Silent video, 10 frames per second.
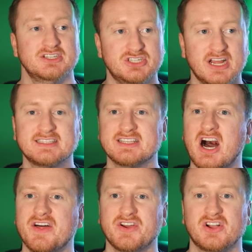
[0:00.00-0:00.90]
Jets
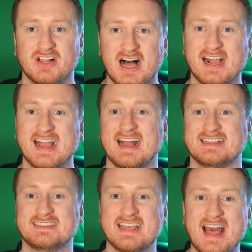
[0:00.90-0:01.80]
on the clock
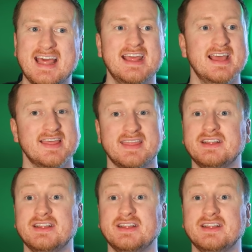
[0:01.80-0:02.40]
at 10.